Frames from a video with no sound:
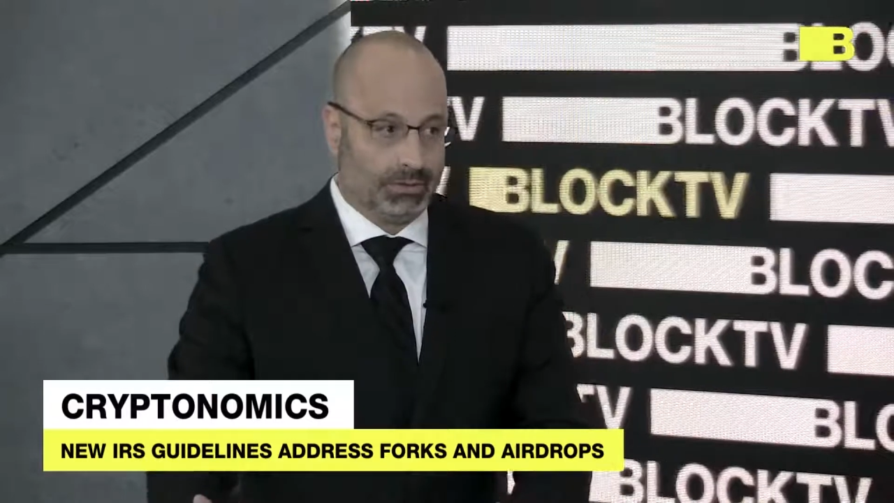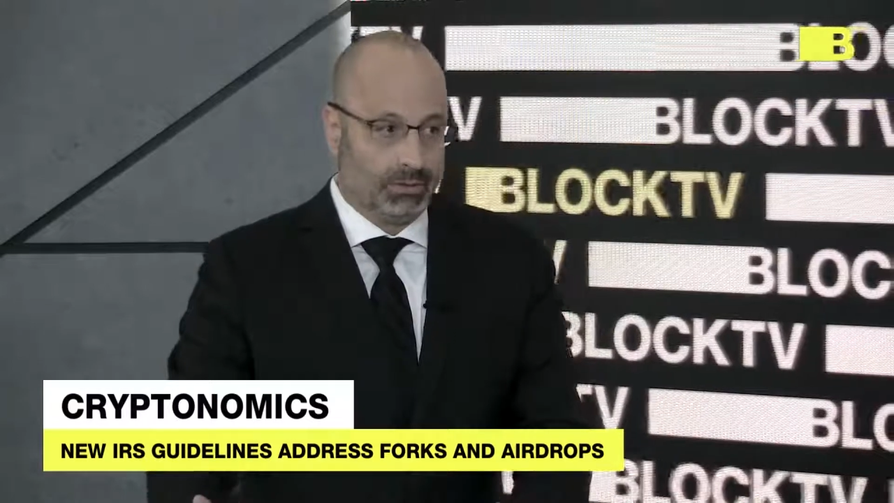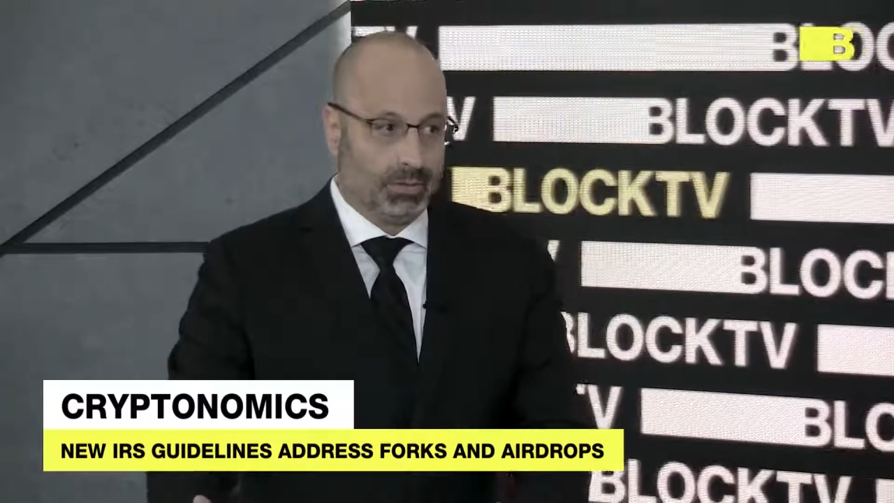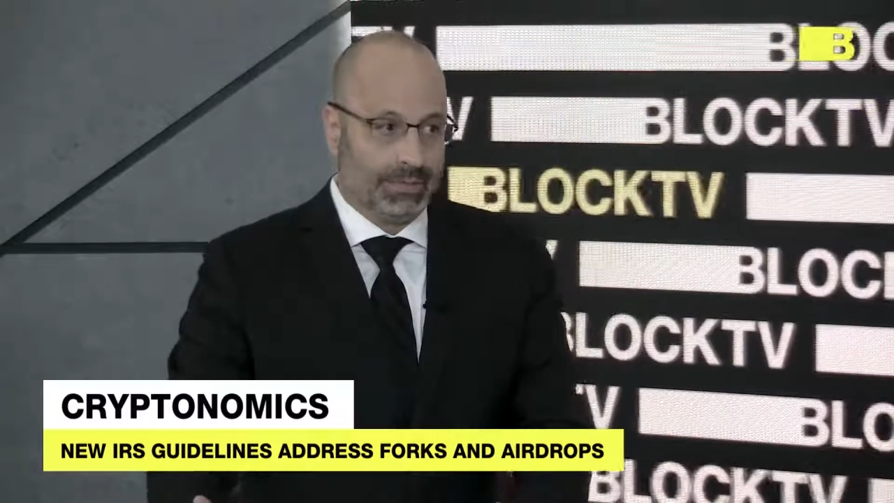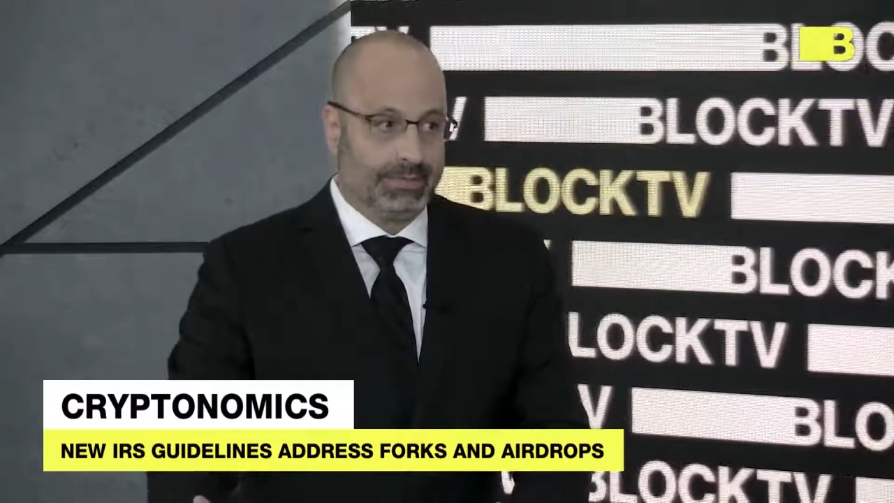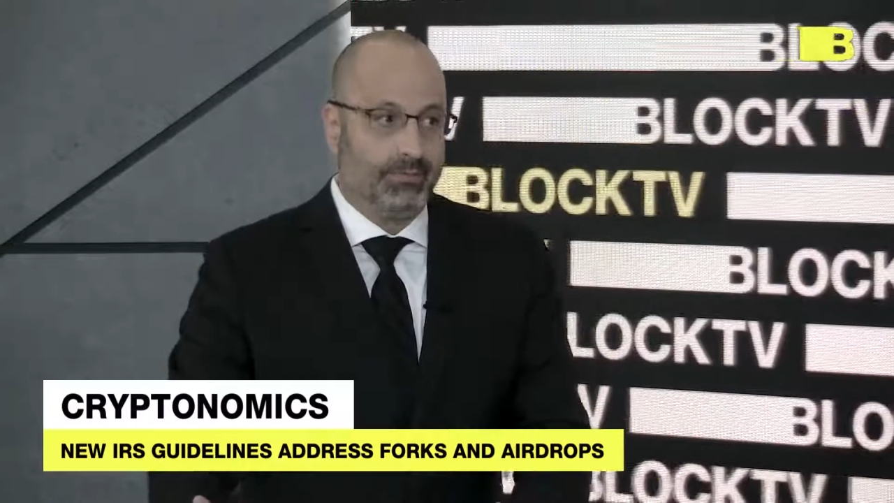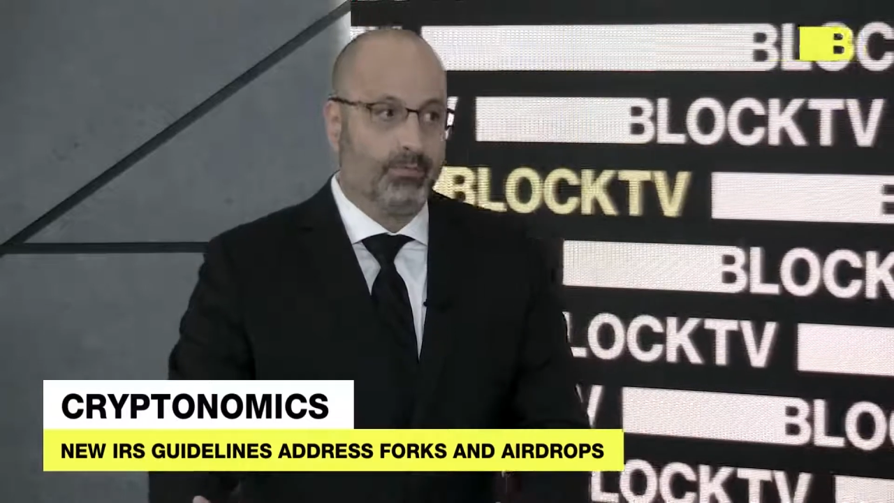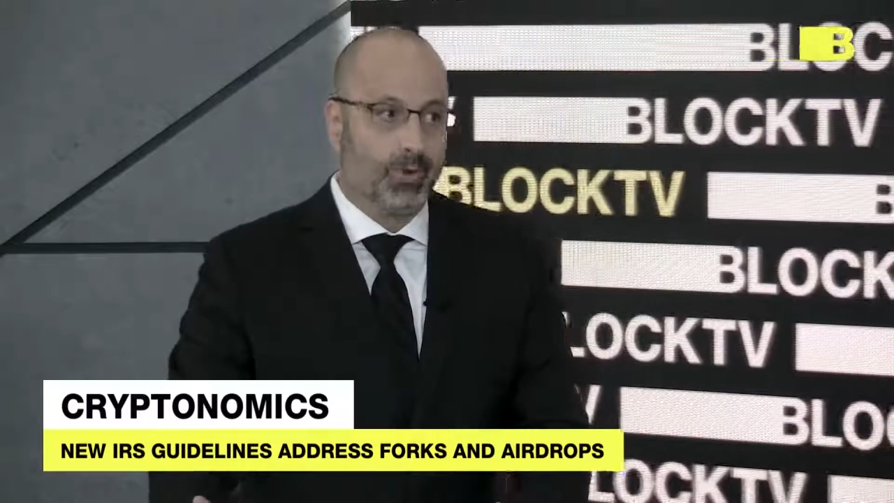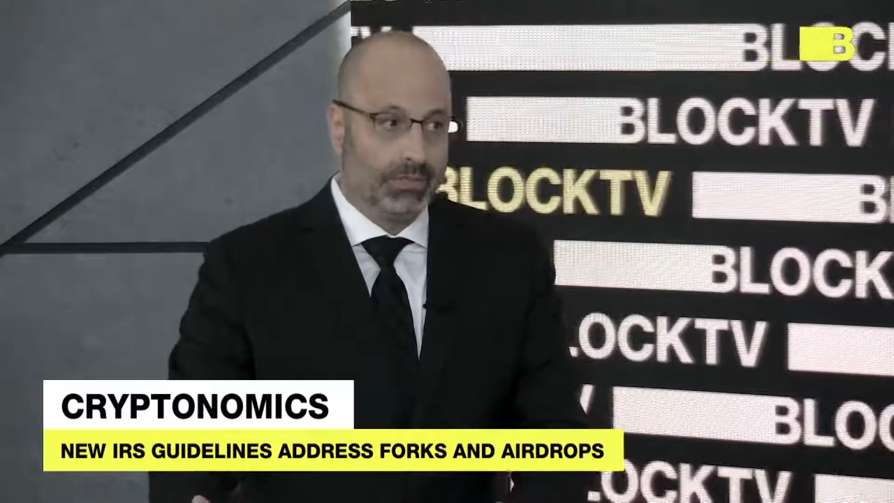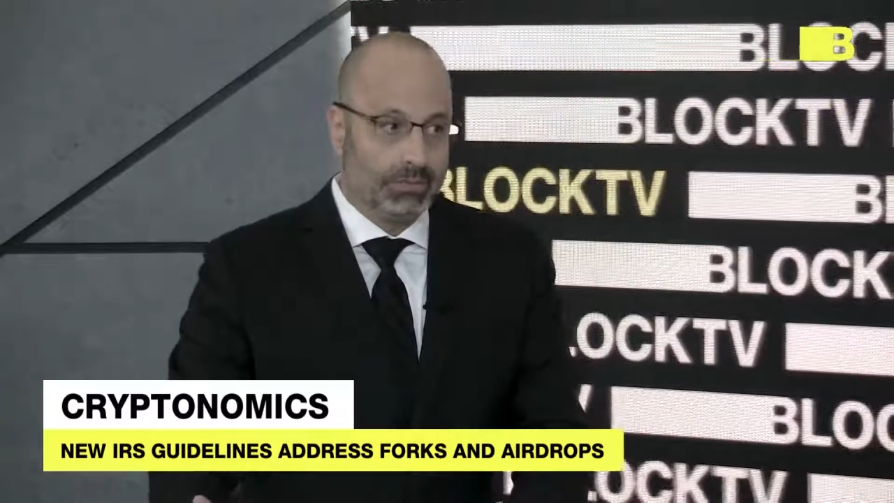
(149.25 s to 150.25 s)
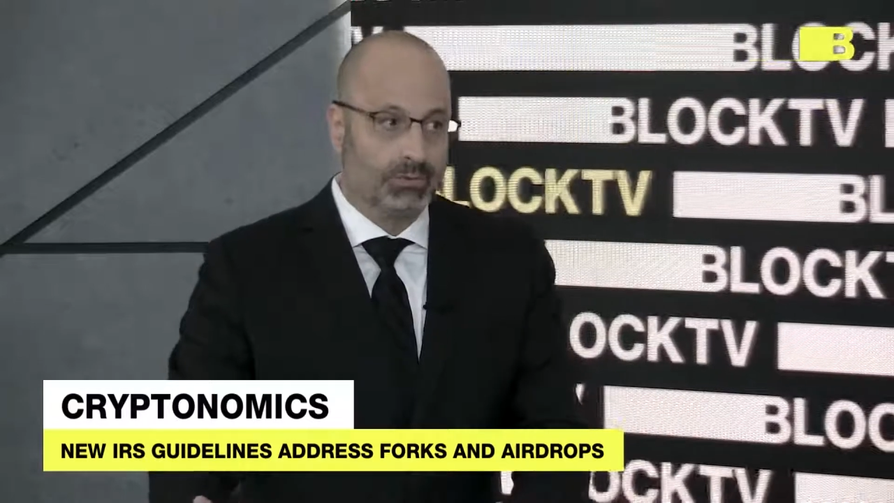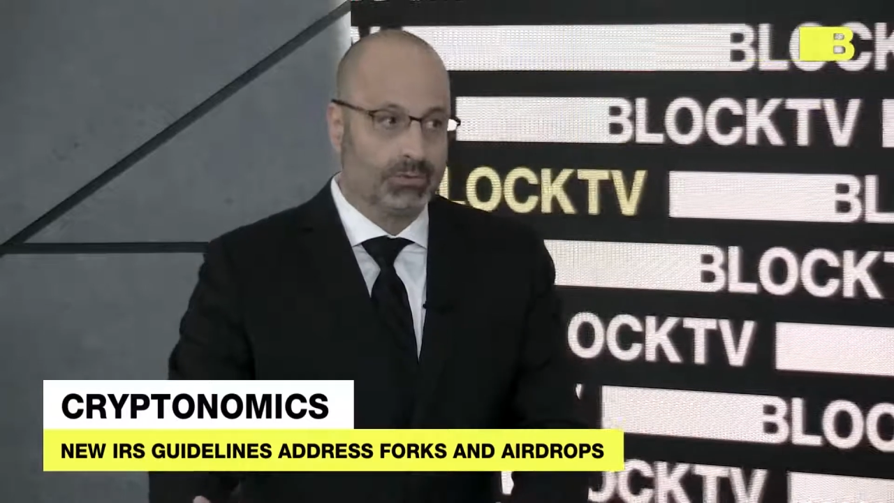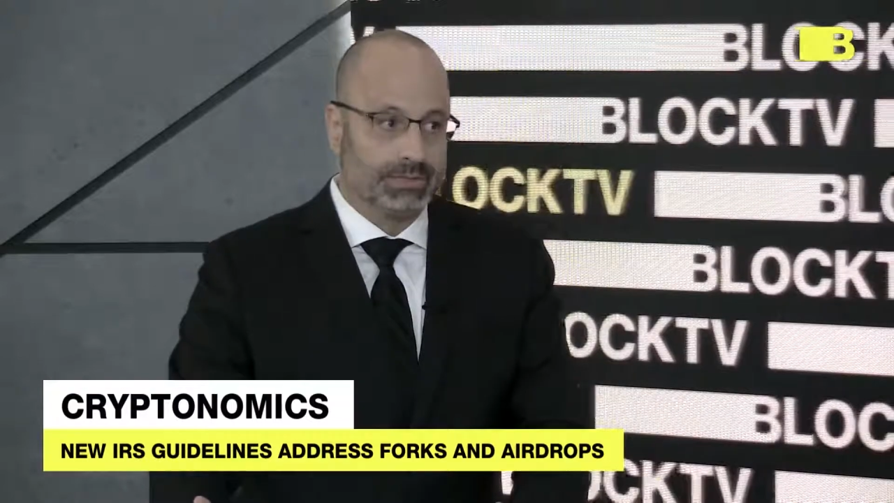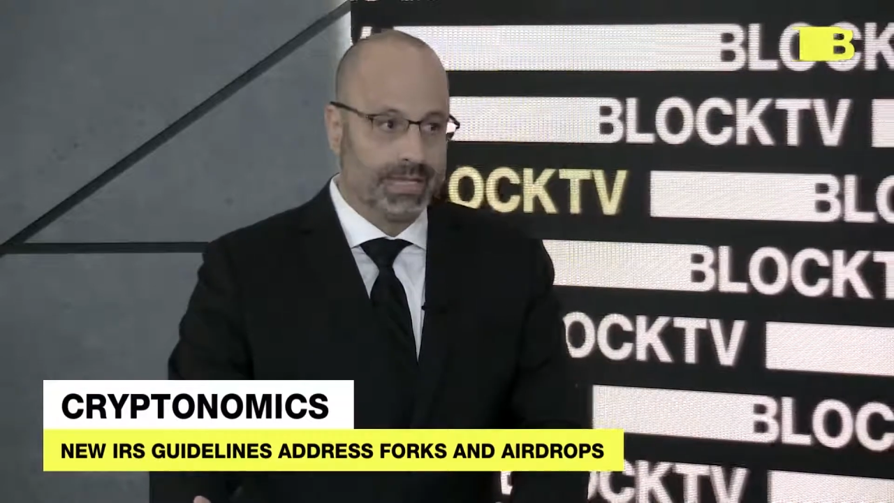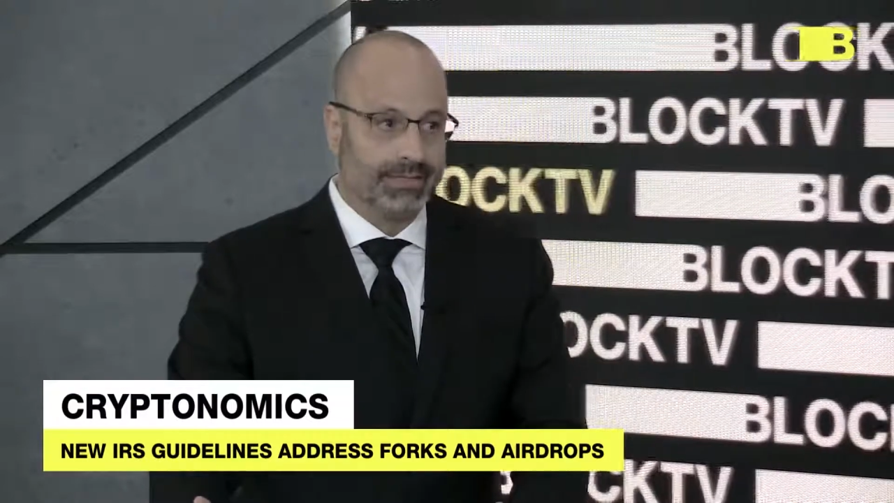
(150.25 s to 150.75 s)
So it's important to
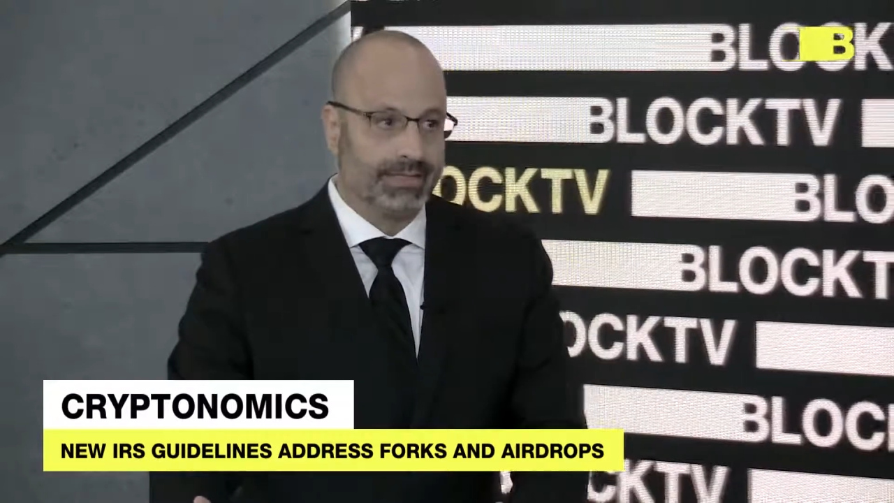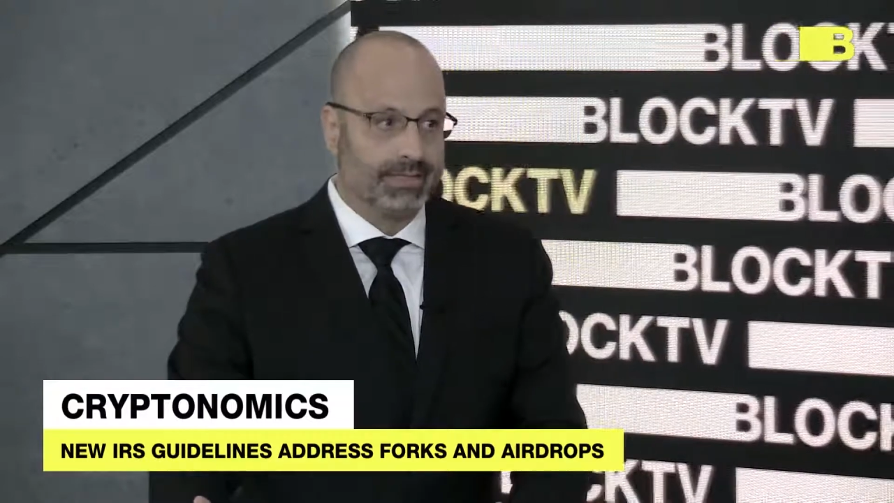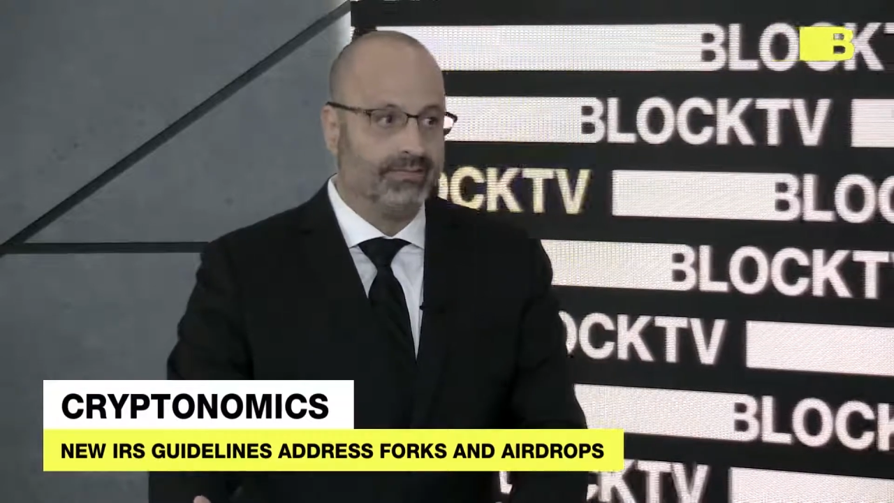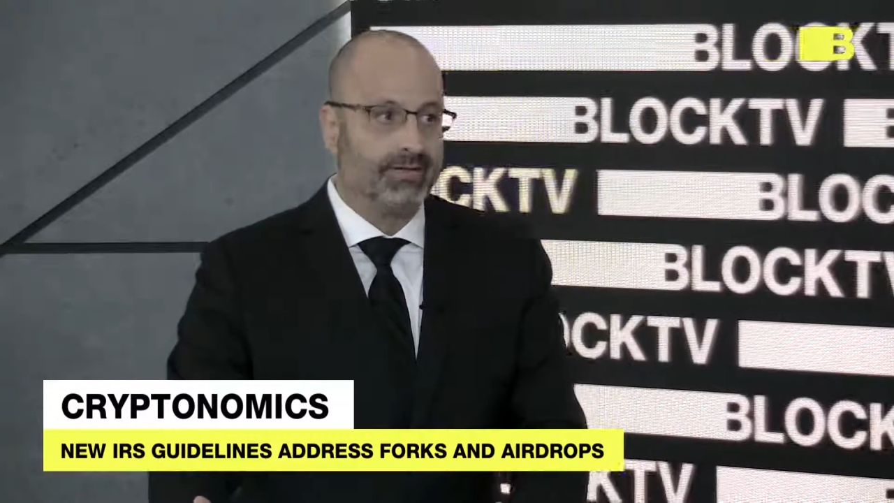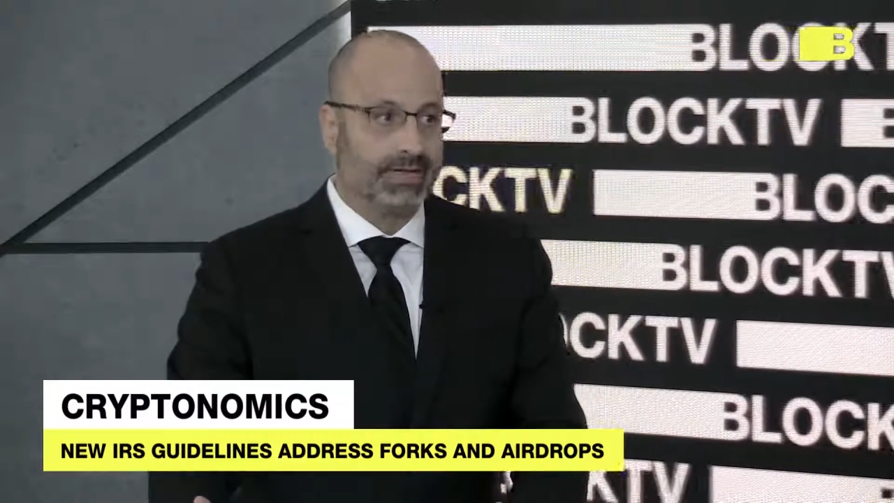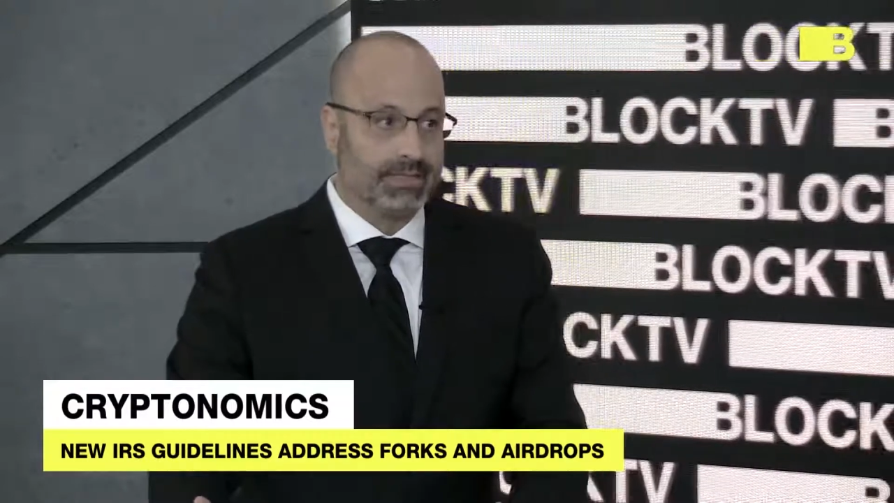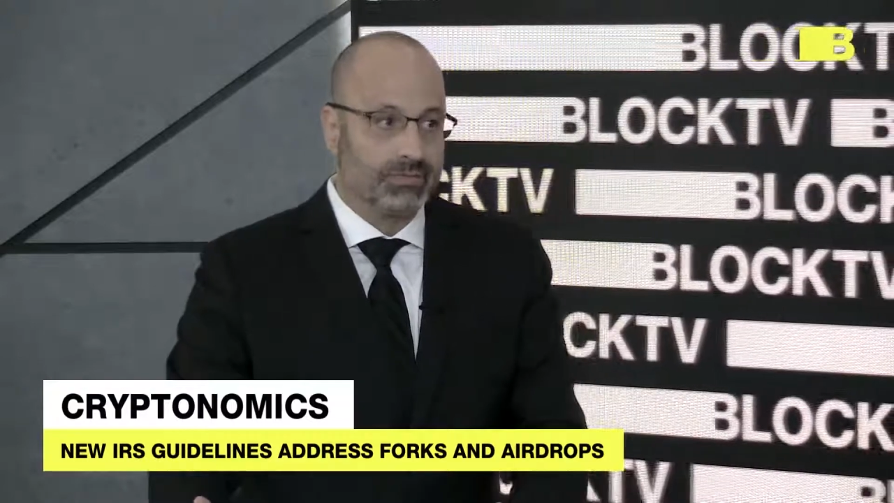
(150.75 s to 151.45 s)
say that even, as you